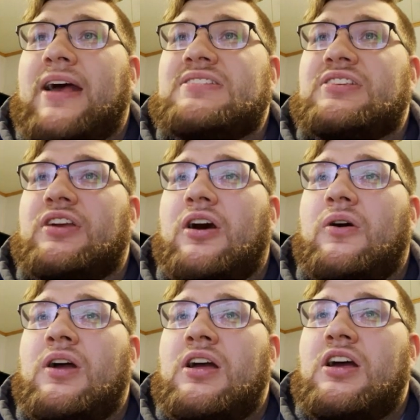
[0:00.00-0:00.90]
has to
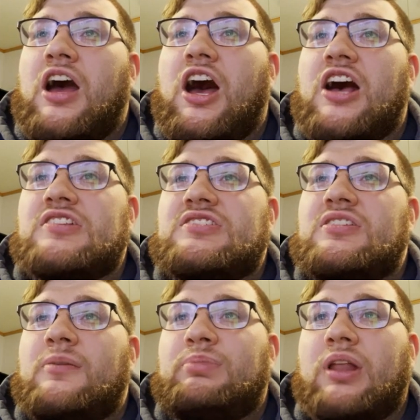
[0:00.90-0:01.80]
go.
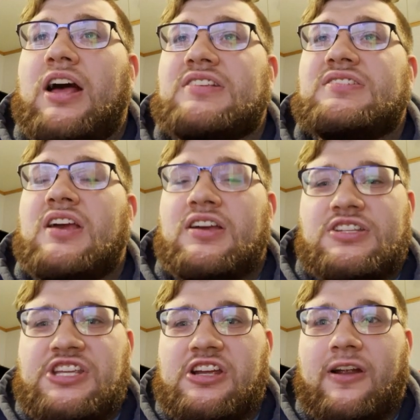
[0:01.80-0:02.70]
S+
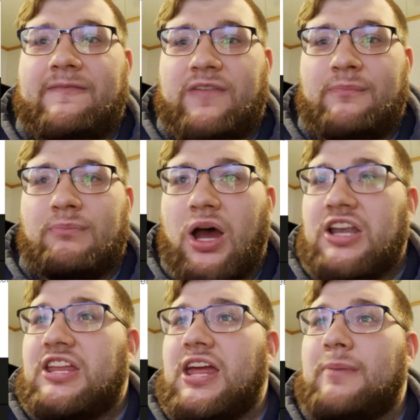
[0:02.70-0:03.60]
tier for
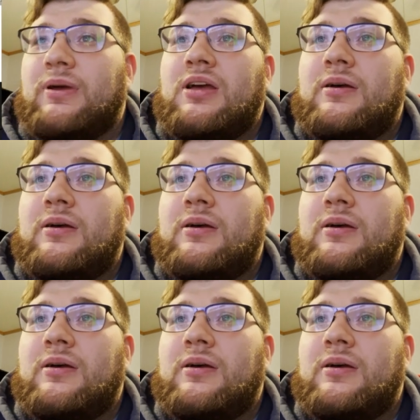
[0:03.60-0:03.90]
Mudkip.